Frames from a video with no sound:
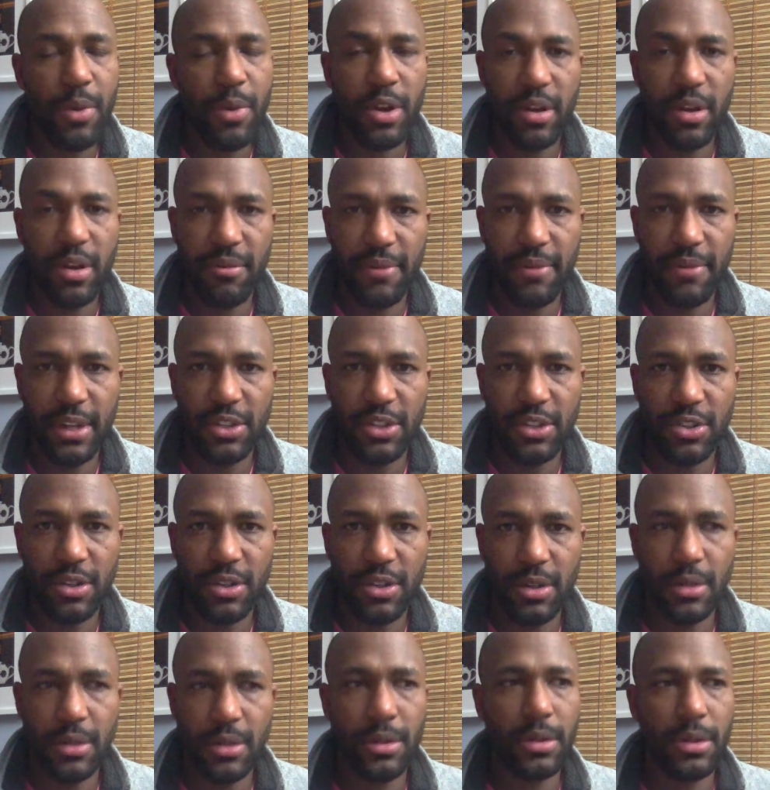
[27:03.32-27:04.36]

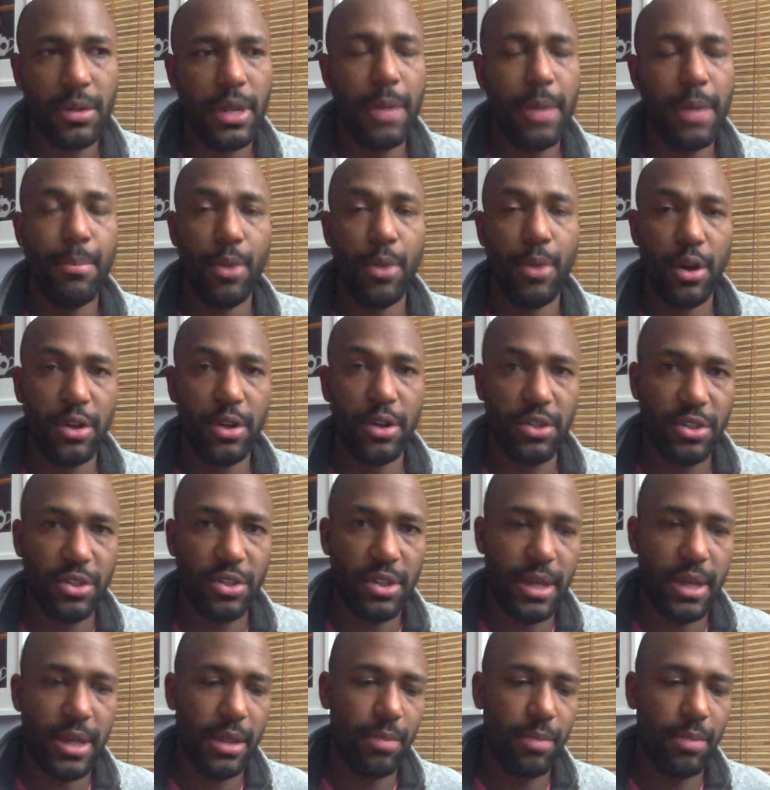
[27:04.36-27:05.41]
Convention
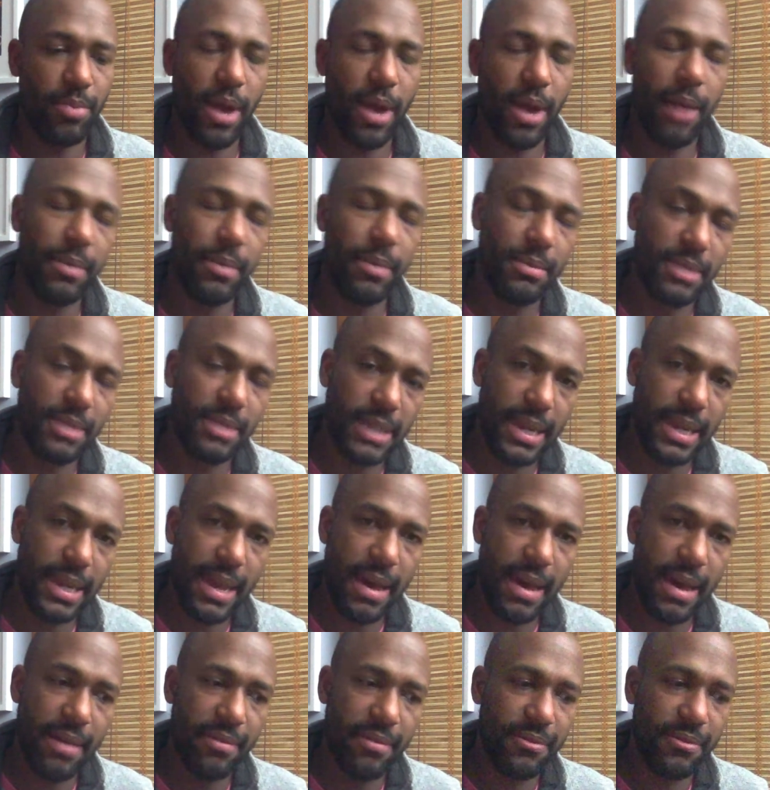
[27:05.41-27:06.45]
emerged and the problems that
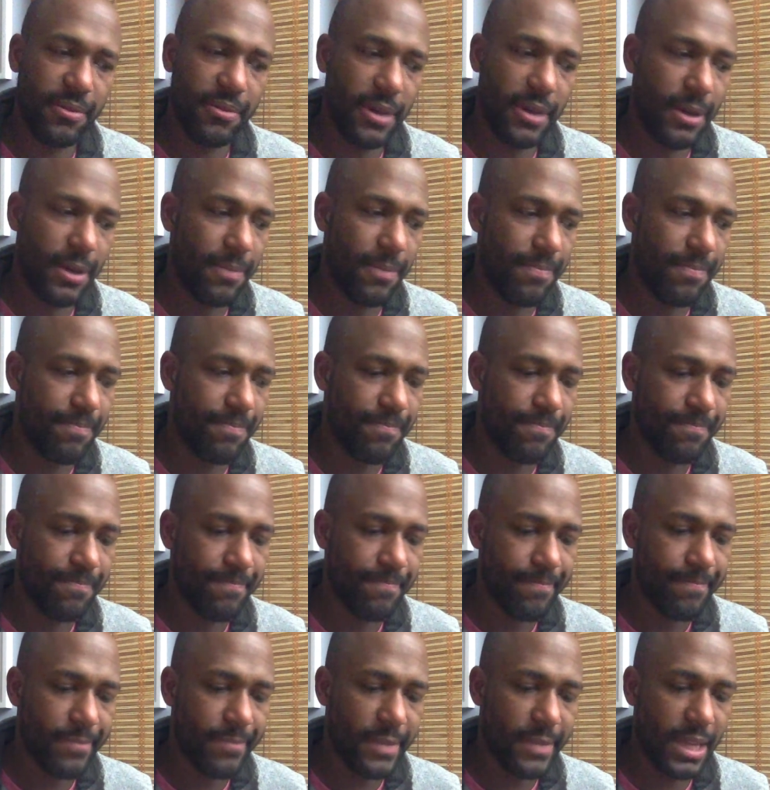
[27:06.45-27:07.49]

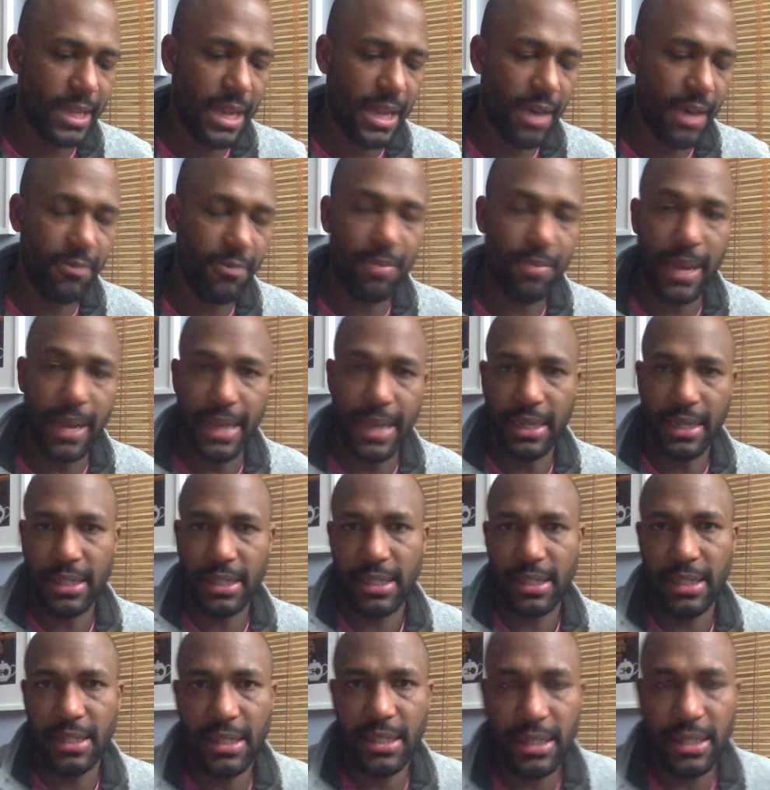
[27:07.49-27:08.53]
have plagued it
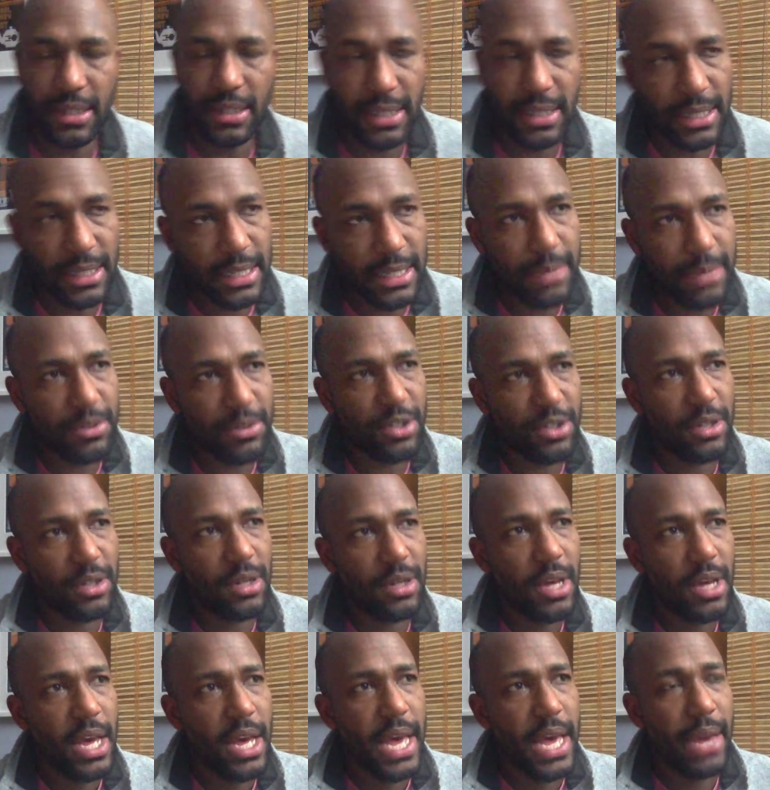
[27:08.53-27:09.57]
since its
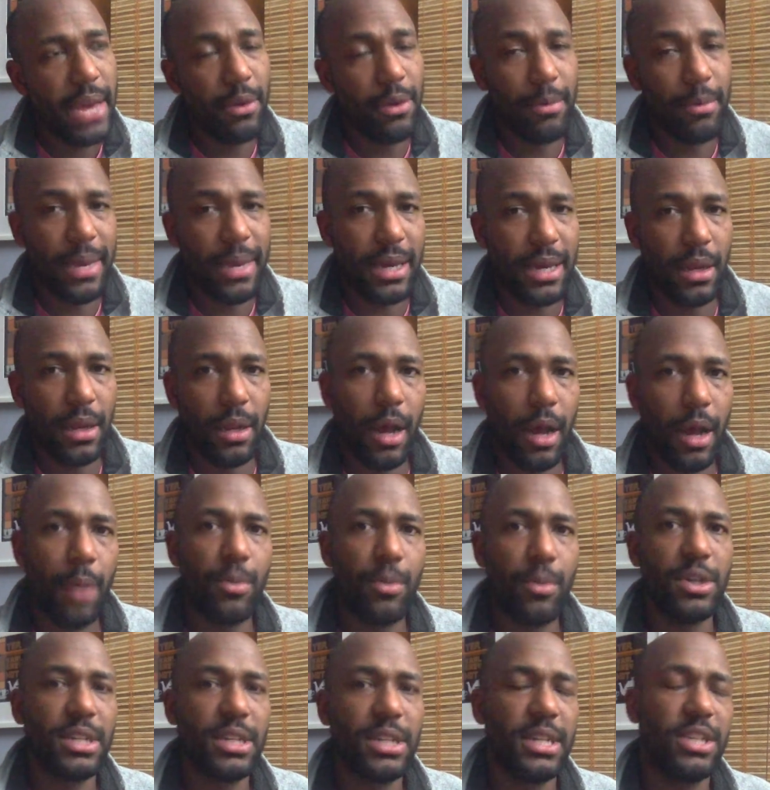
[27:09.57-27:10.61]
inception, it will make a
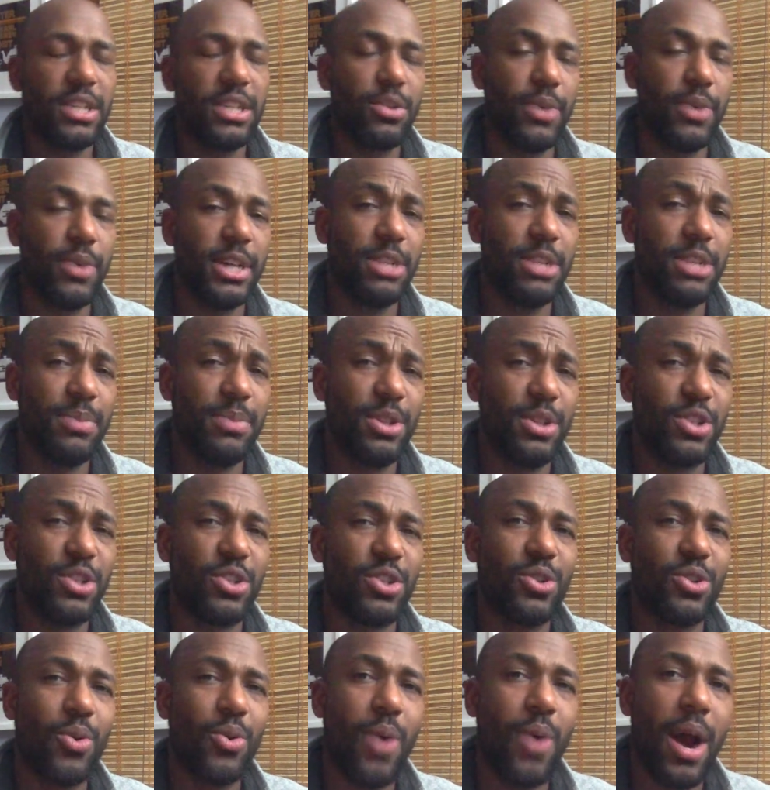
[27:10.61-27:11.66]
lot more sense why it's been
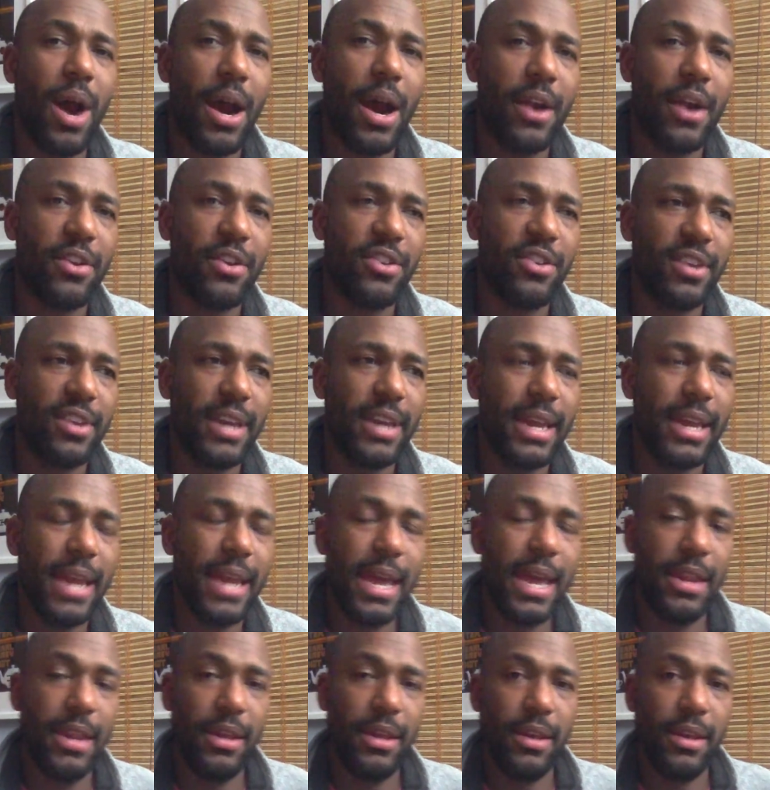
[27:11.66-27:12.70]
so hard to get
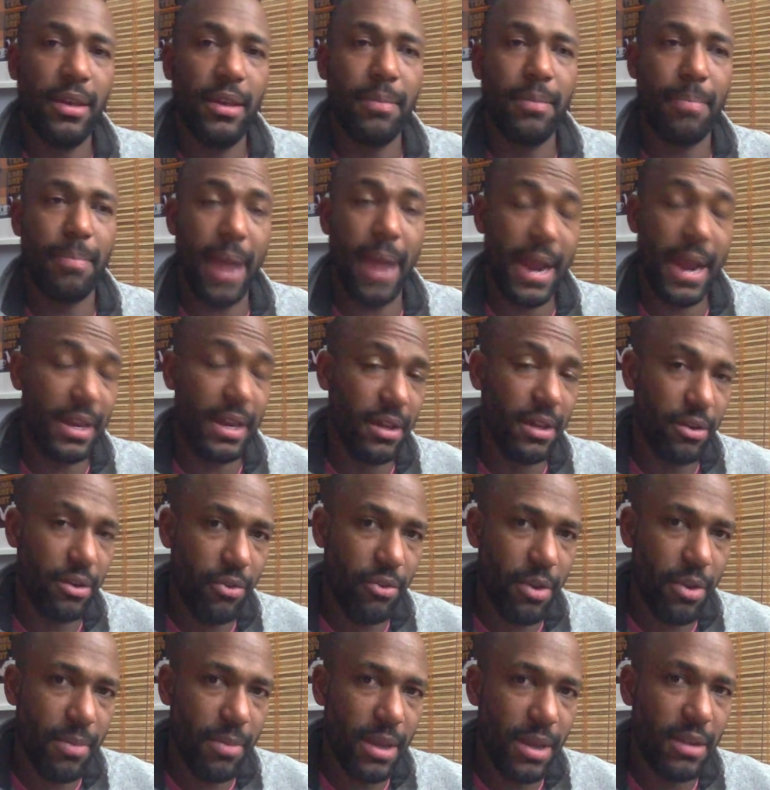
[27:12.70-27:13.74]
any binding
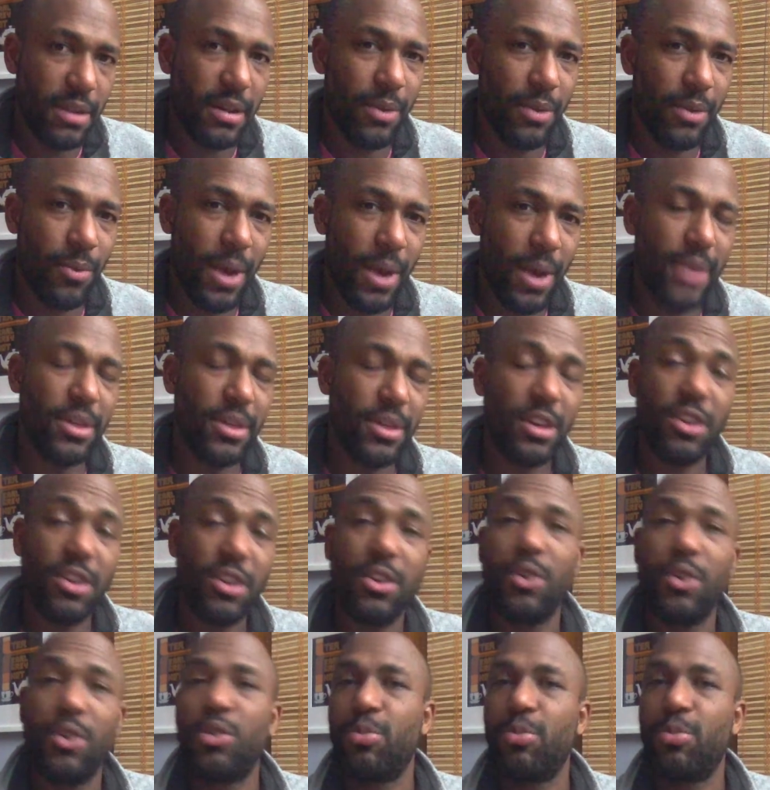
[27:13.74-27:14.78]
agreement and why the
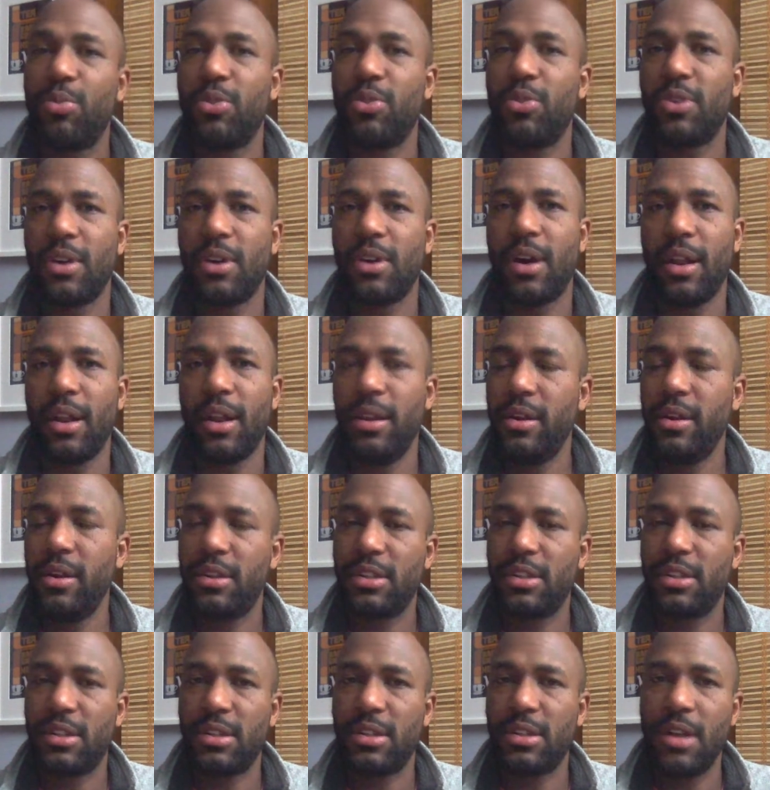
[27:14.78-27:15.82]
Kyoto Protocol
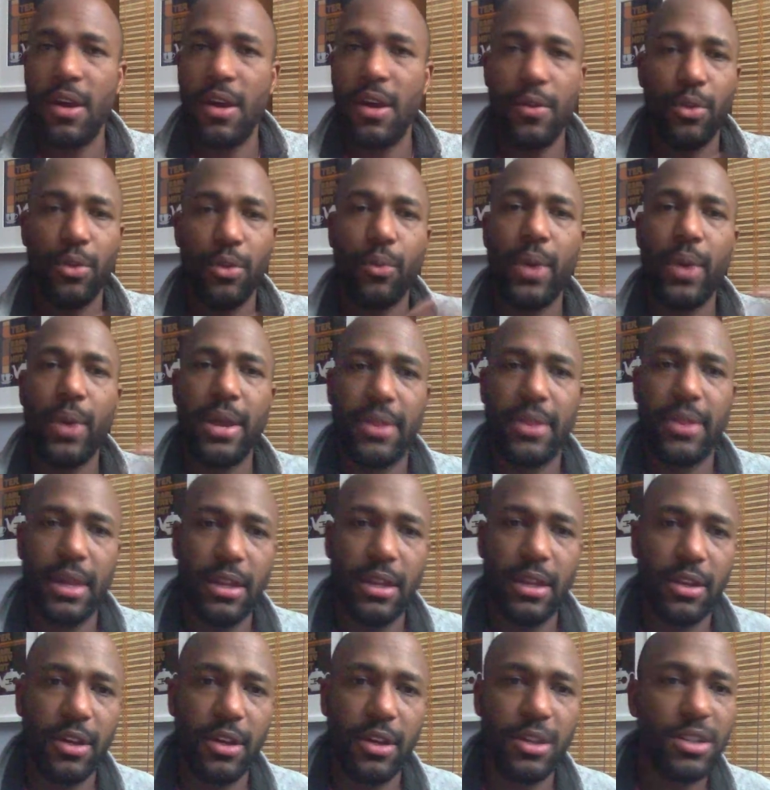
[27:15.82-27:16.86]
looks the way that
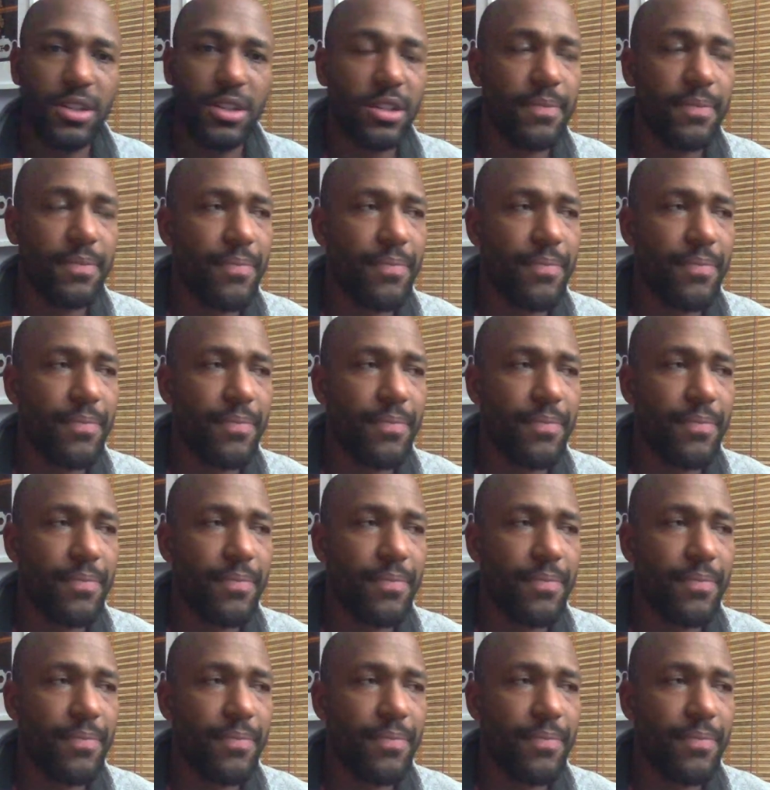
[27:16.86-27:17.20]
it does.